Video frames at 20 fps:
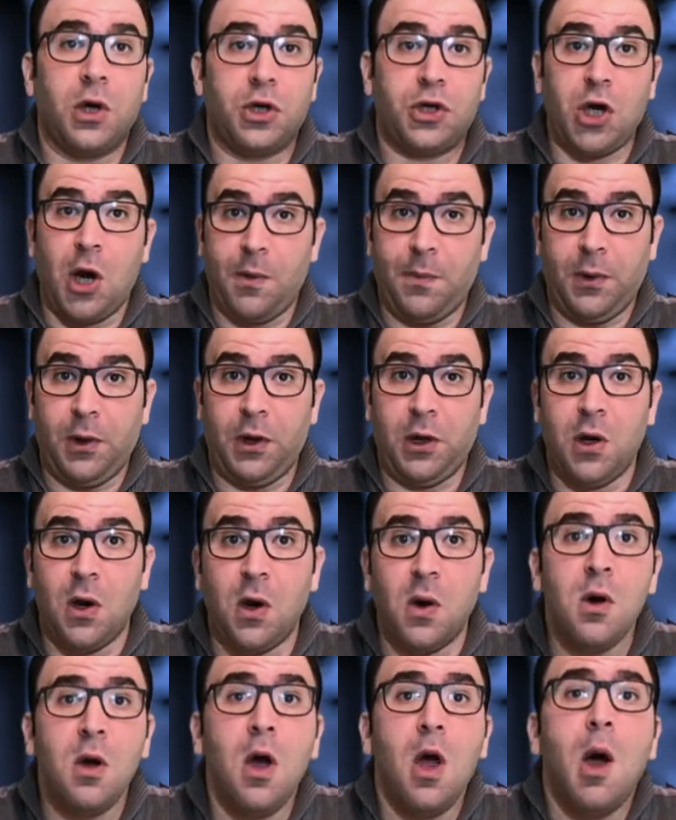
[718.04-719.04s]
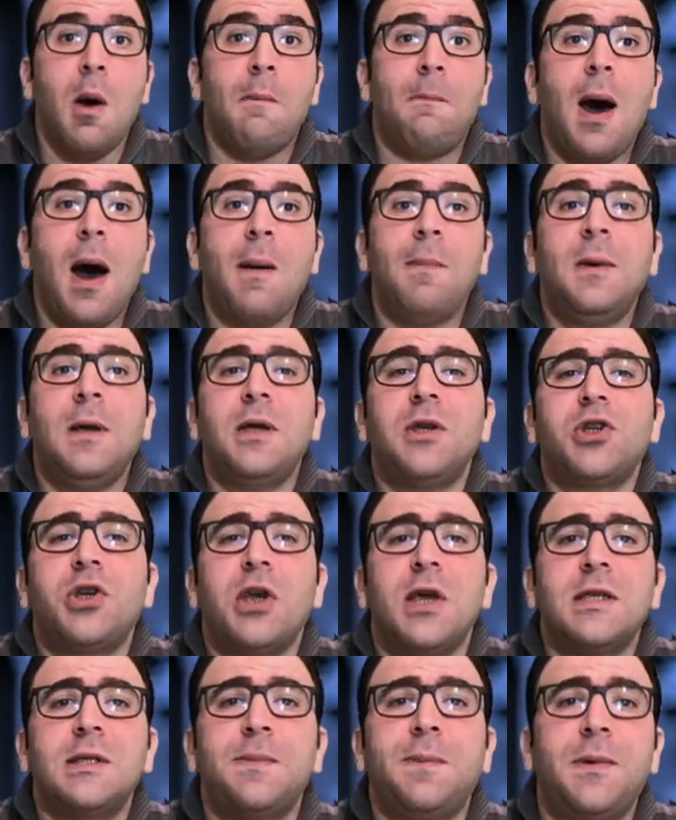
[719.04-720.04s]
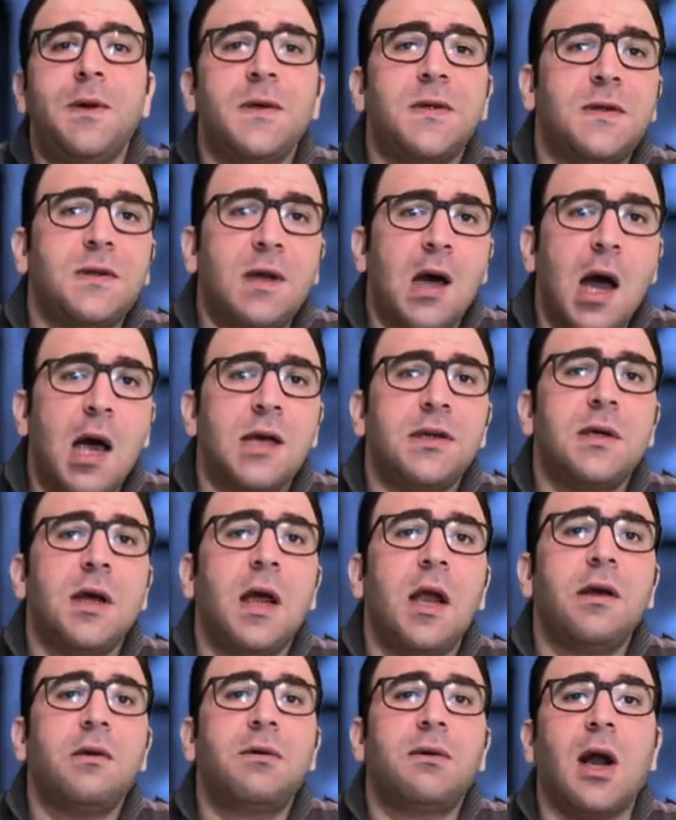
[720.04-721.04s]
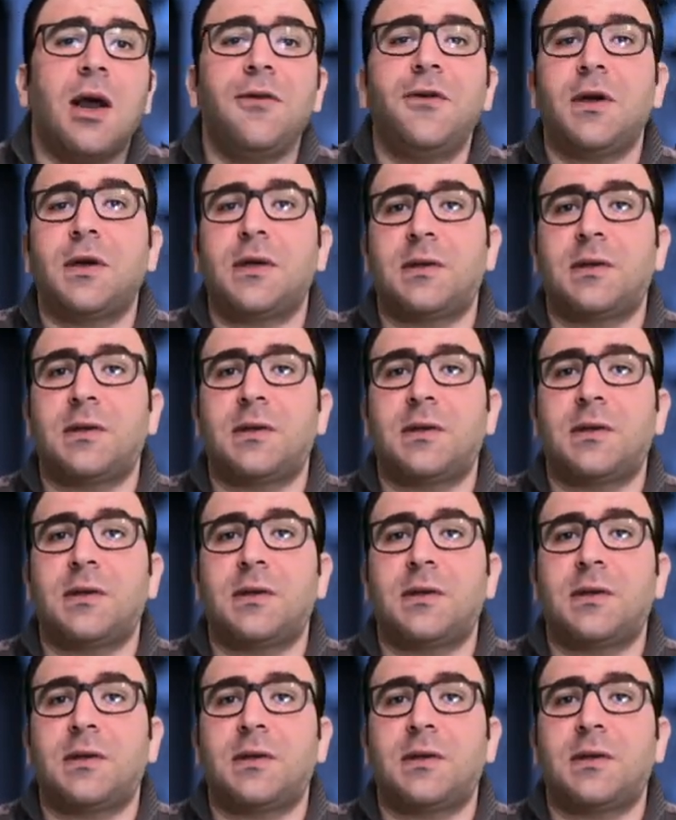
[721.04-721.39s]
Champollion published his precise hieroglyphic